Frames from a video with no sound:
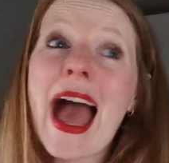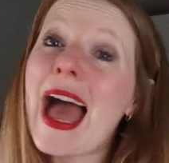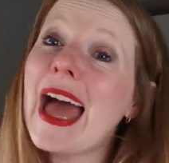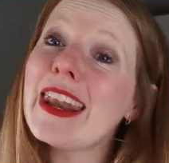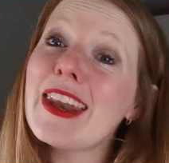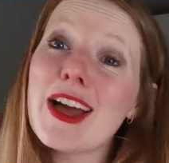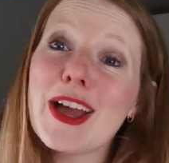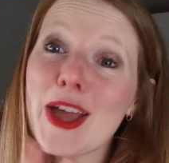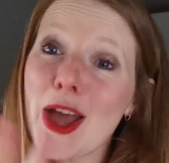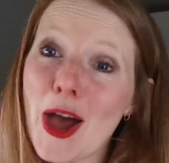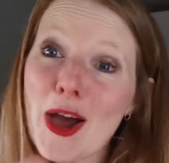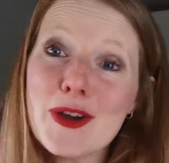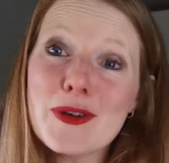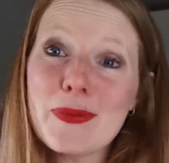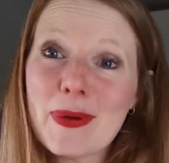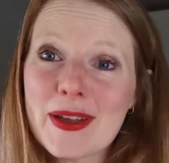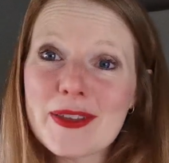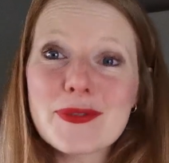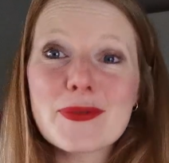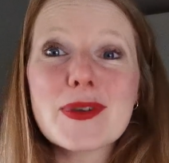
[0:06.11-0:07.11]
And I
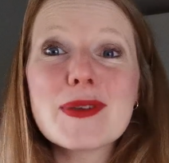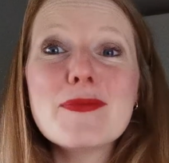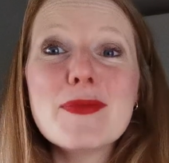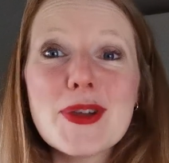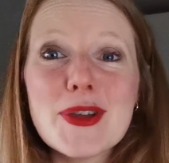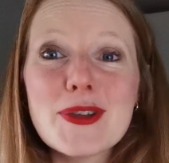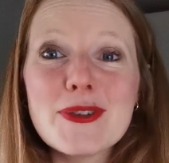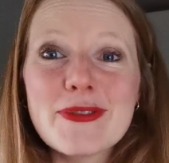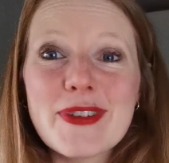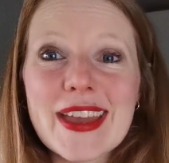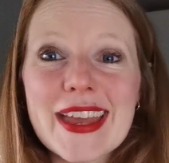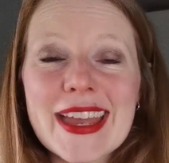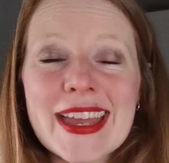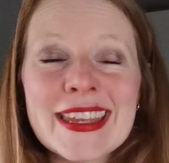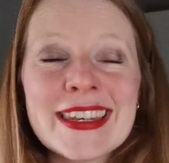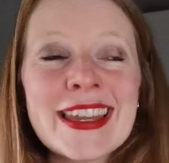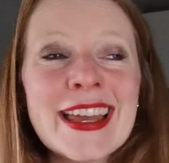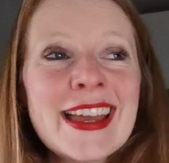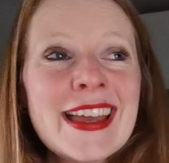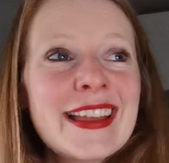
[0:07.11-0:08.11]
hope as we move
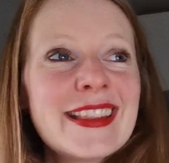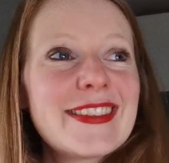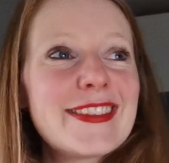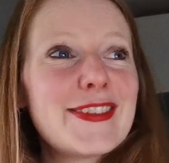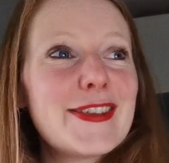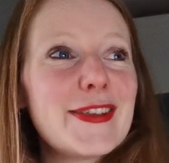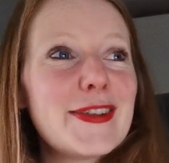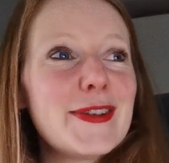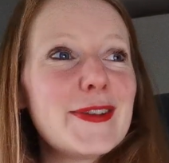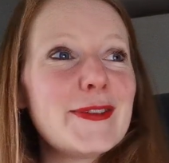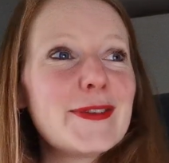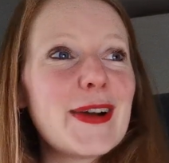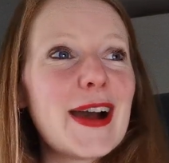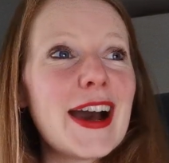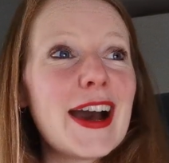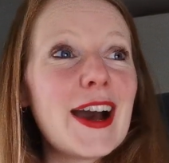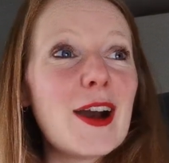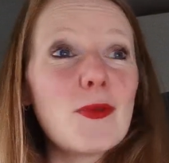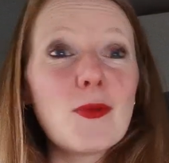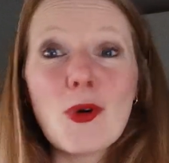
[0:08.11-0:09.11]
in to
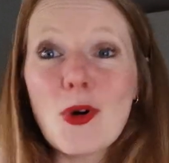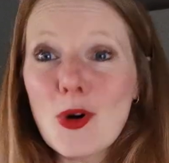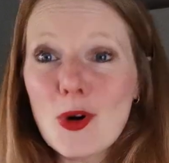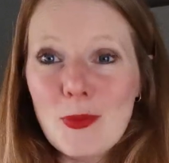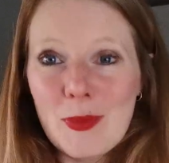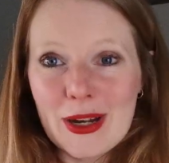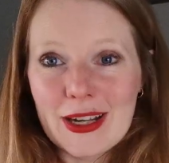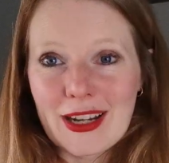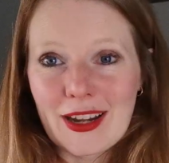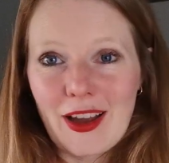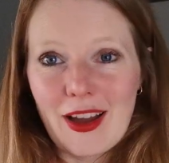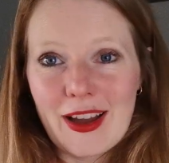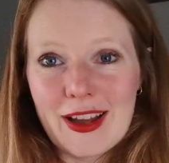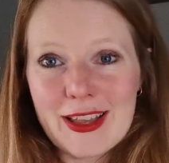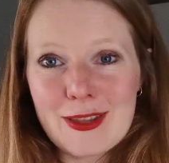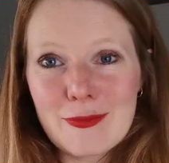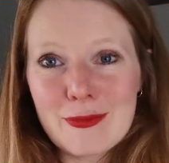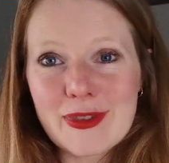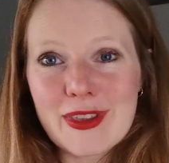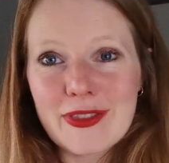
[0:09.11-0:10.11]
warmer
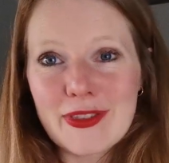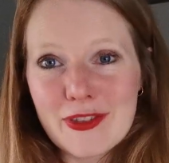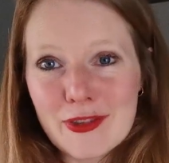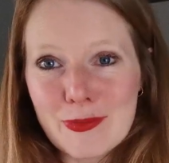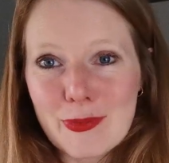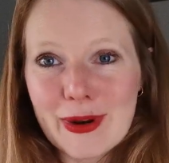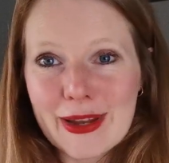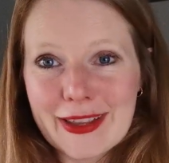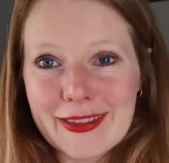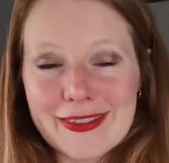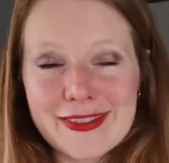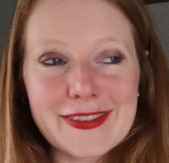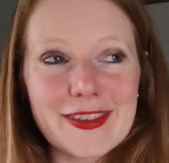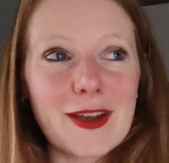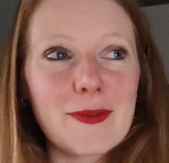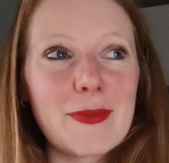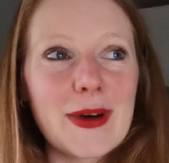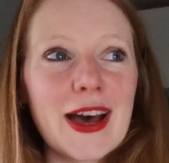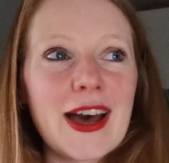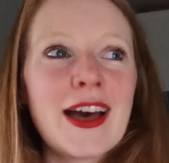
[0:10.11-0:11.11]
climes in the spring and
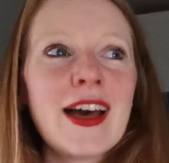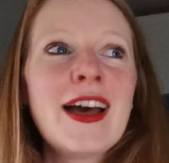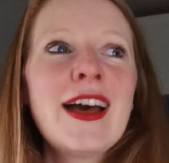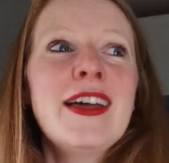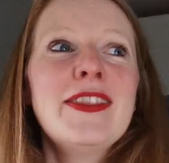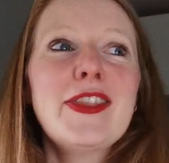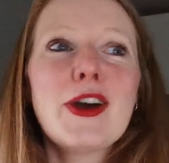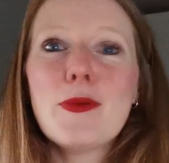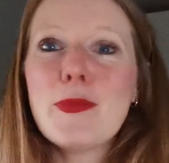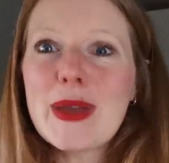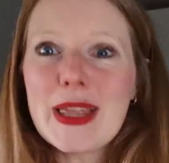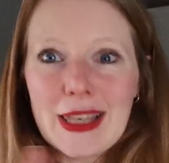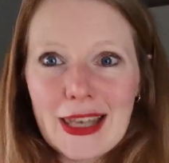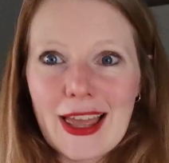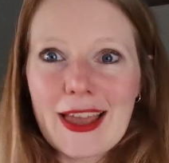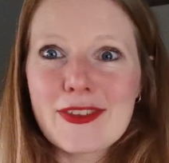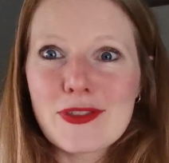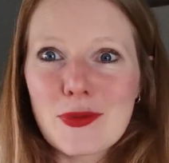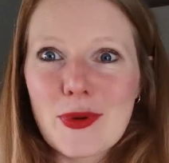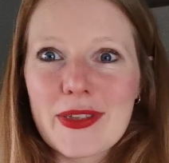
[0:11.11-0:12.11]
summer, there'll be
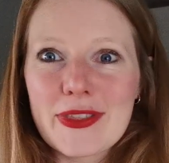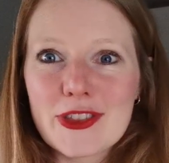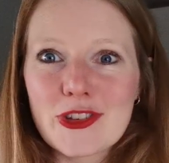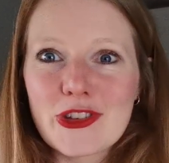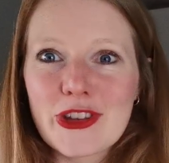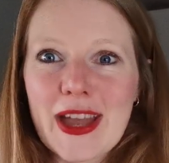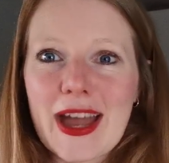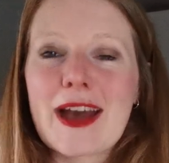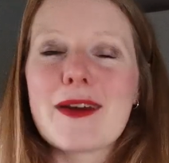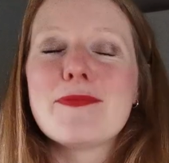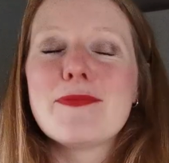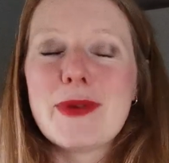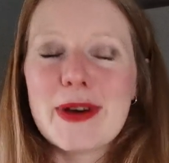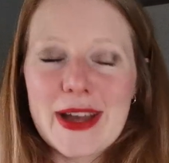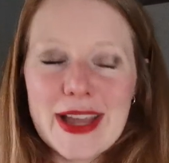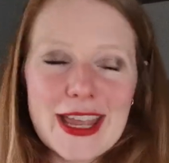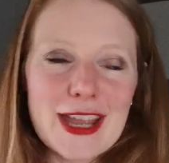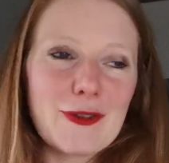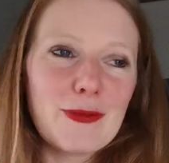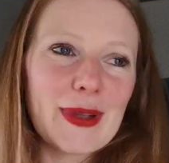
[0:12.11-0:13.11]
less weather chat,
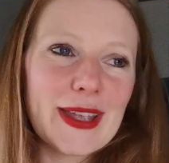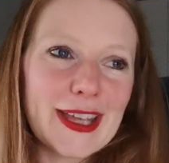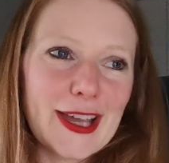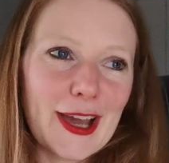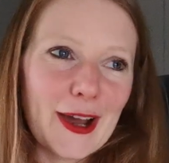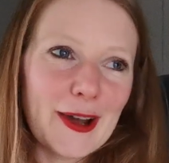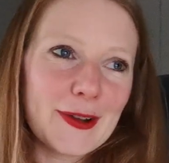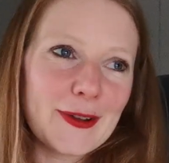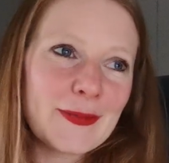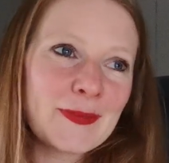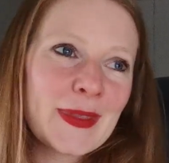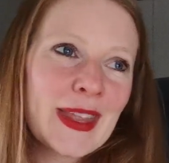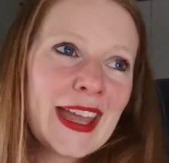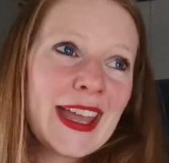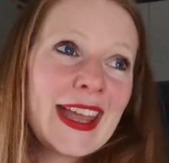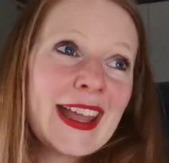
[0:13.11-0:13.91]
but here we go.